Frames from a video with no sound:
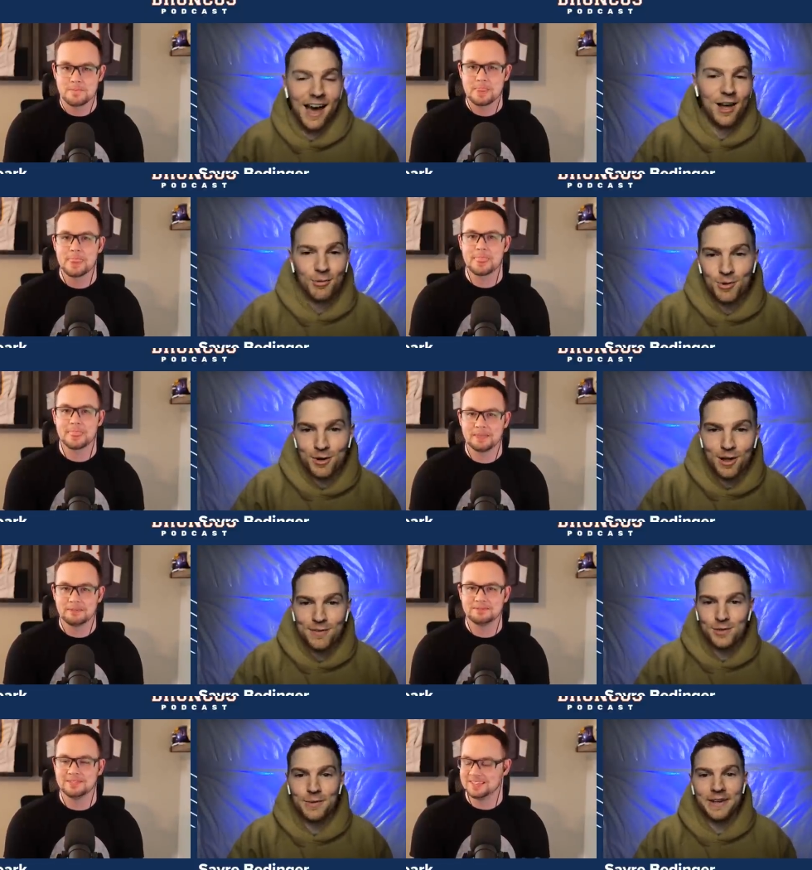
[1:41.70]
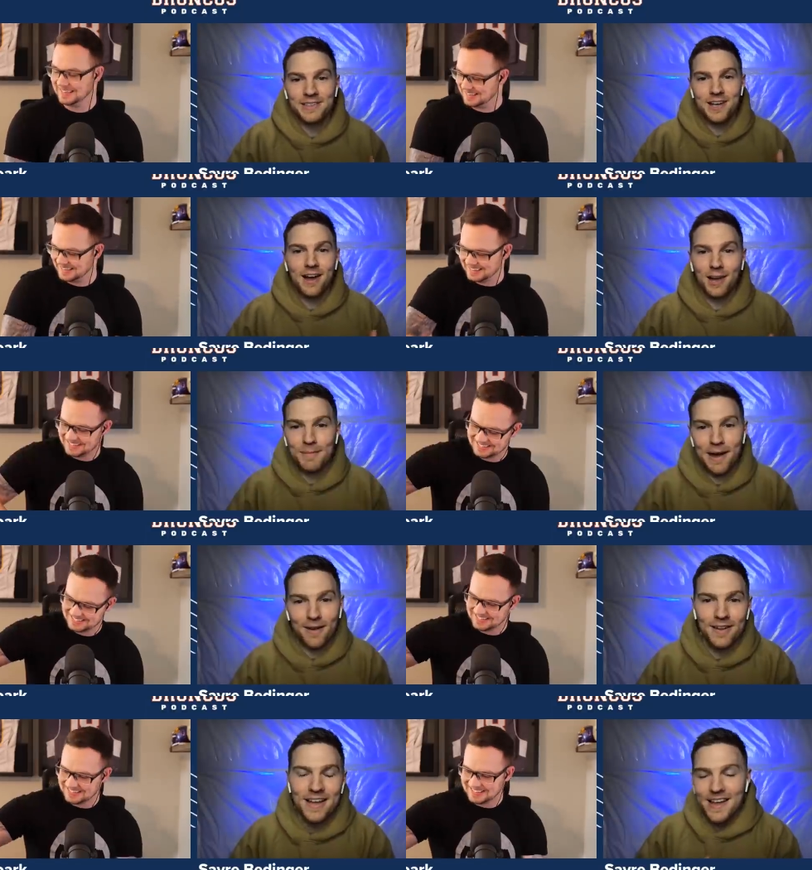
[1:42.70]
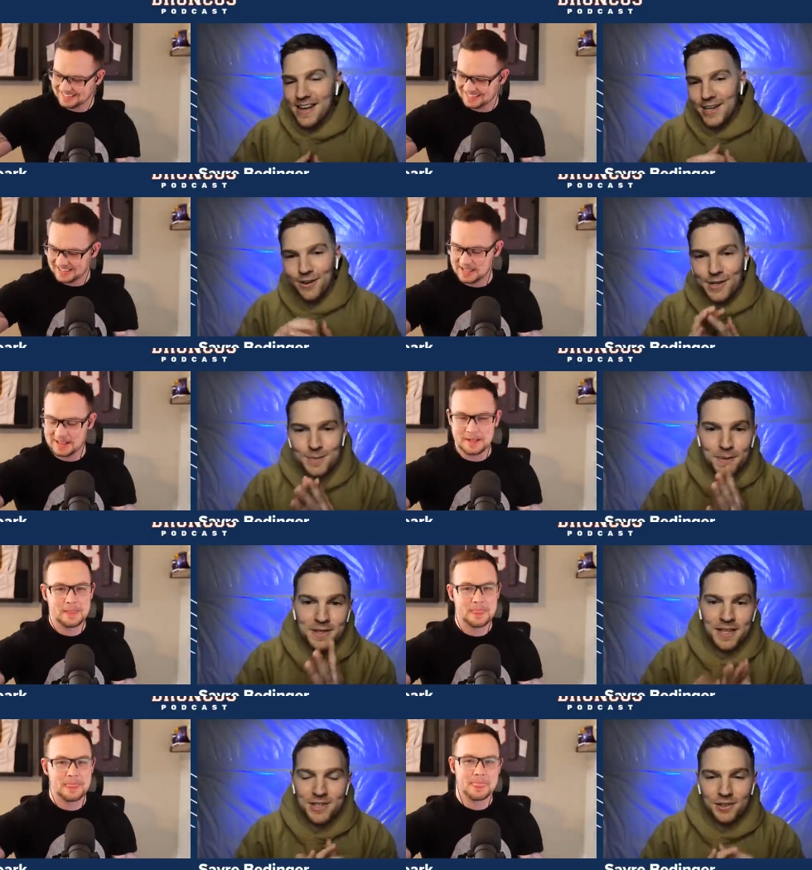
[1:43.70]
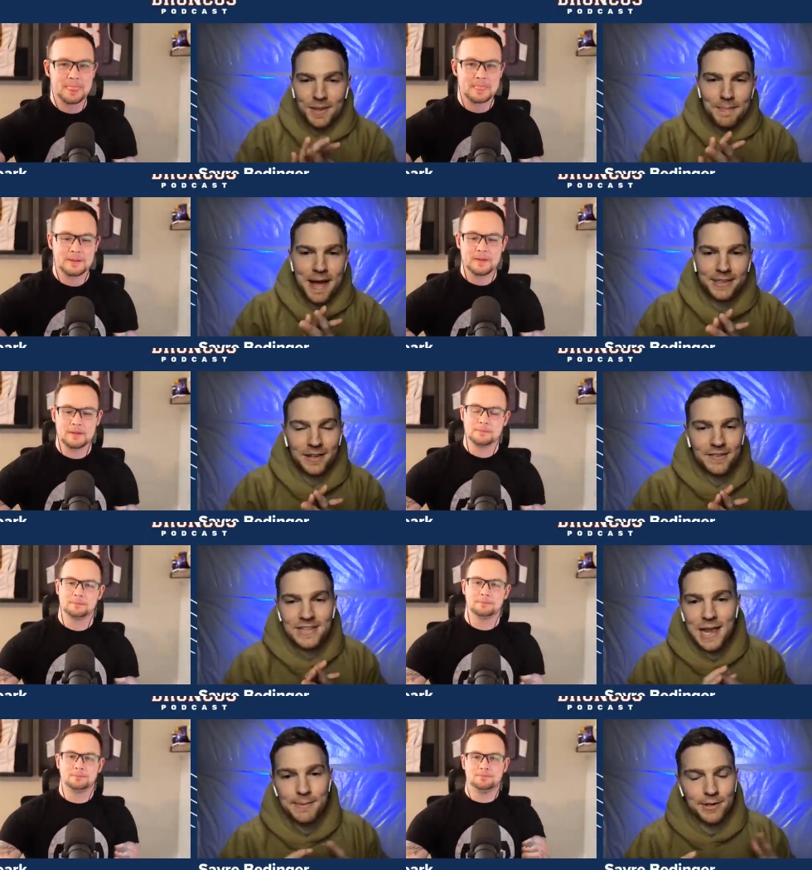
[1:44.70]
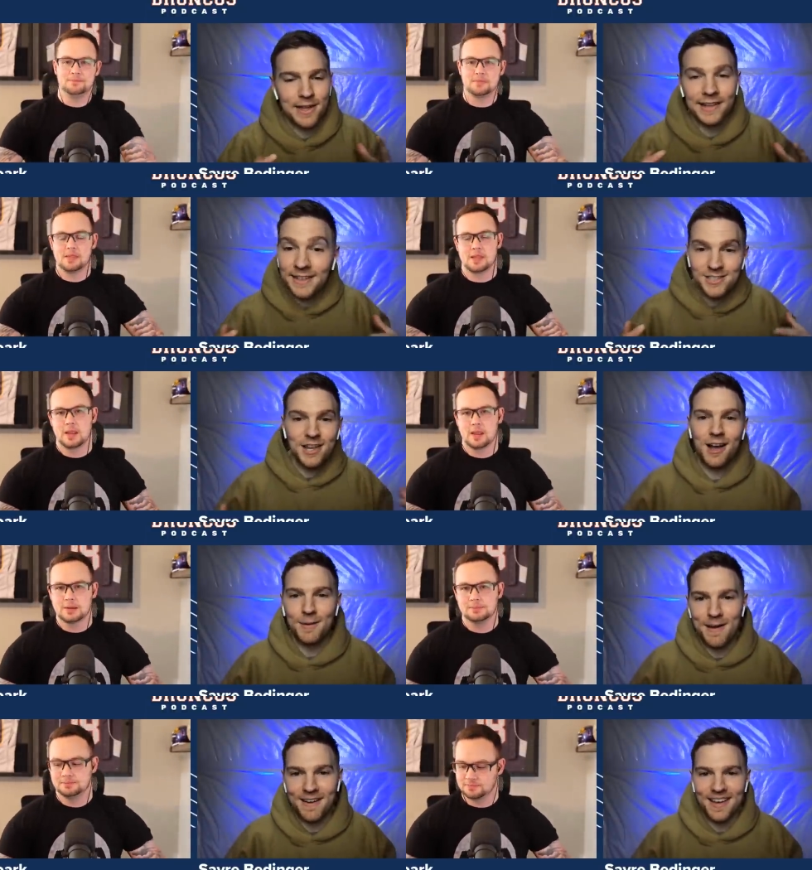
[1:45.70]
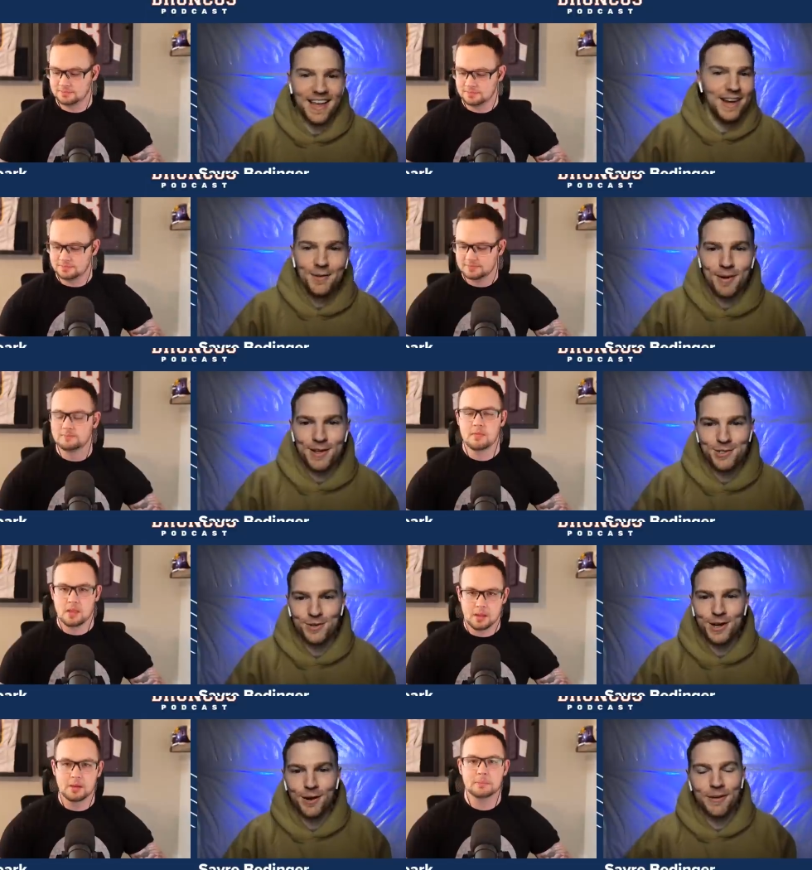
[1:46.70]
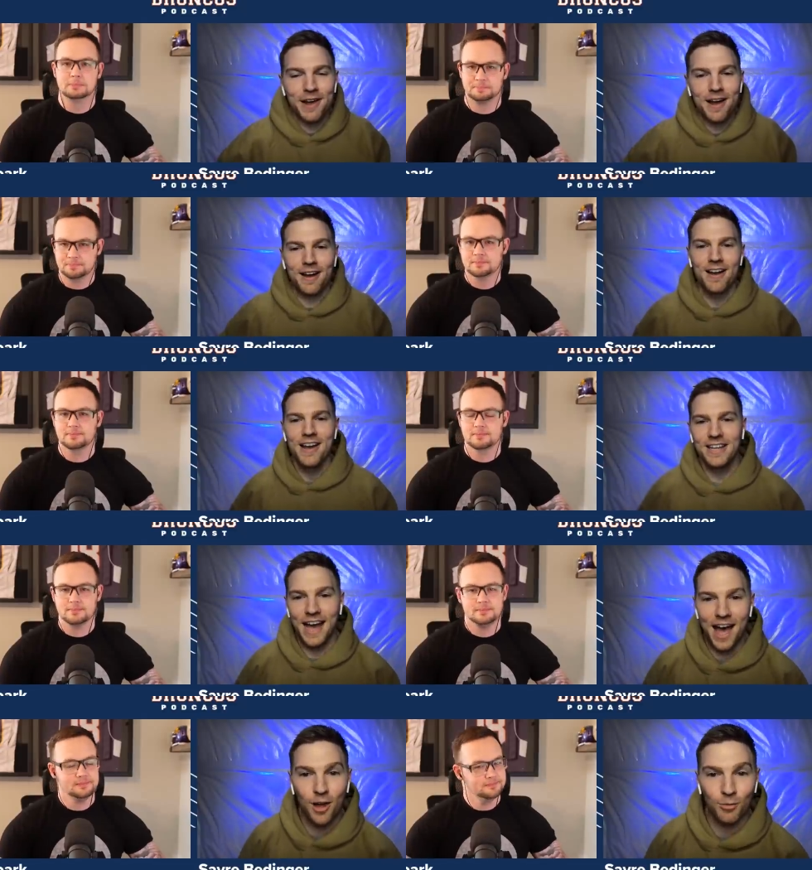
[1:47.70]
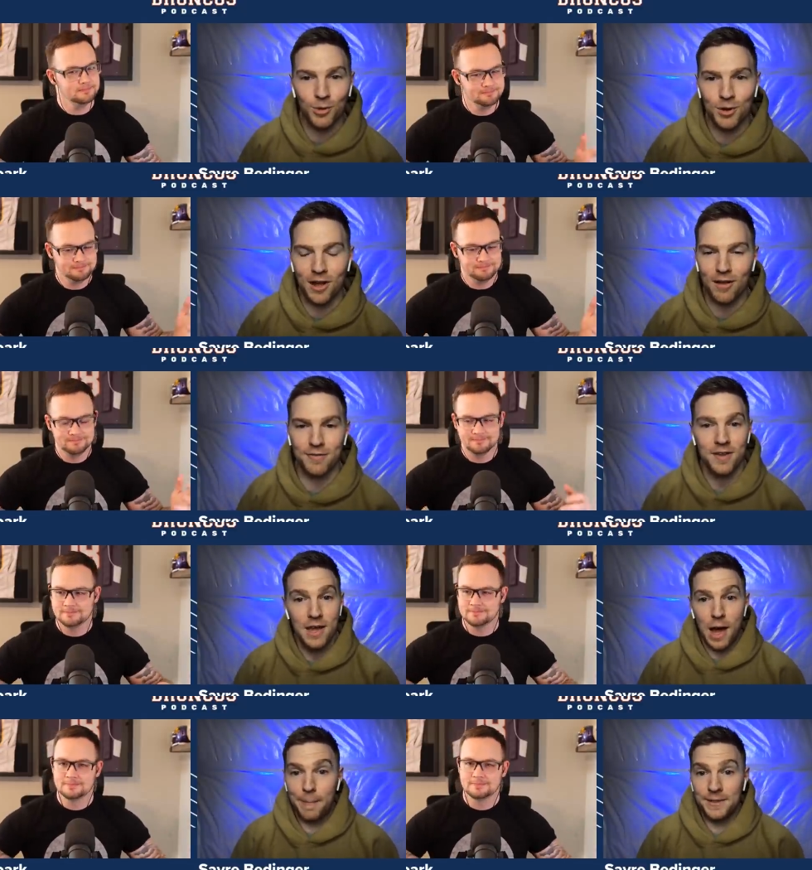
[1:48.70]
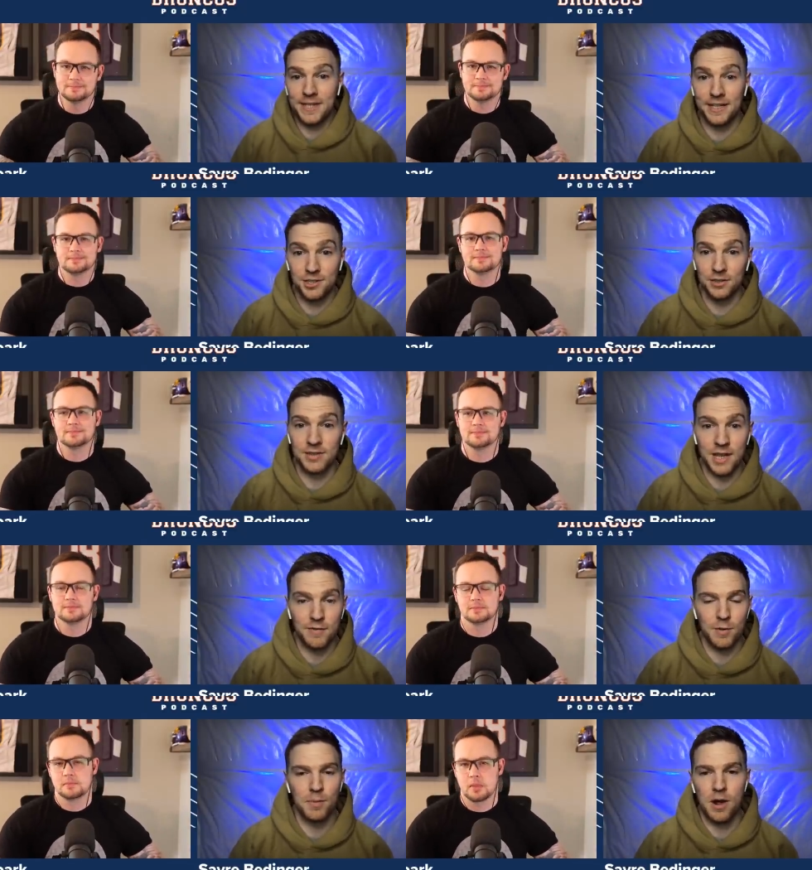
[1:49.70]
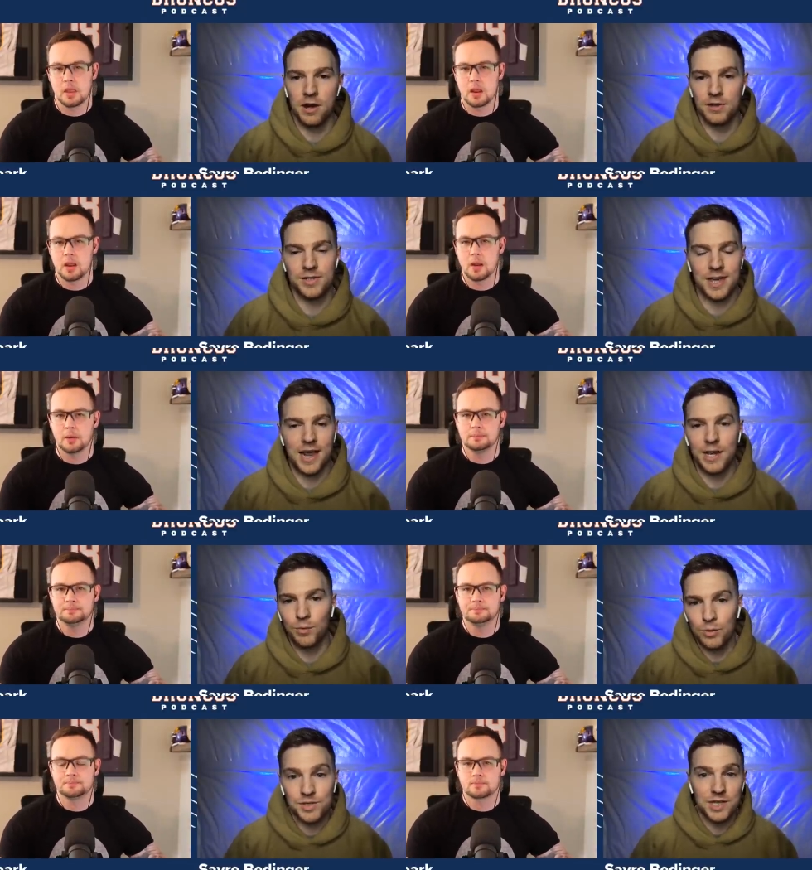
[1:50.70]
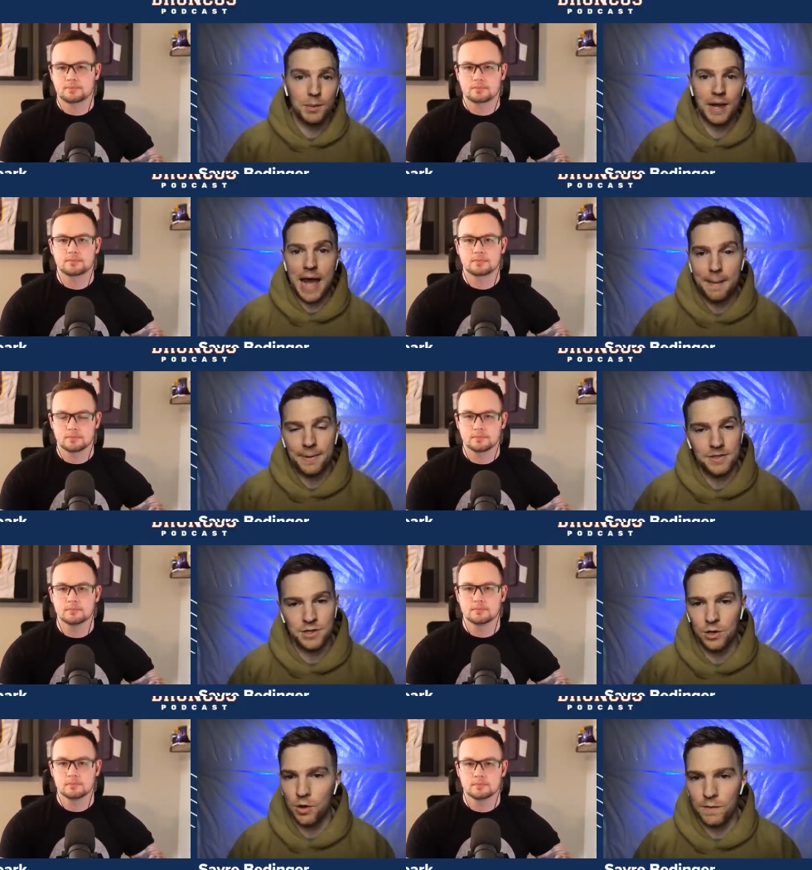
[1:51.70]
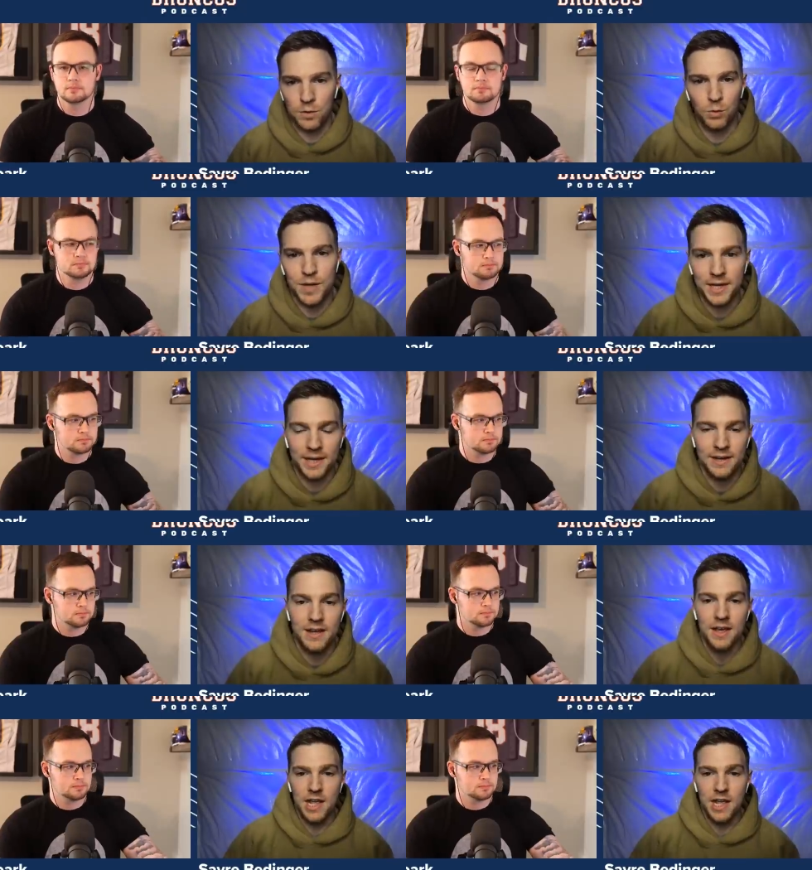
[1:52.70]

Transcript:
Speaker 1: Kyle Rudolph so we could talk about, you know, his potential impact on the team. And you're like, let's talk about it anyway. So here we are. Kyle Rudolph, a potential Denver Broncos signing. We'll see what happens. You know, over the weekend,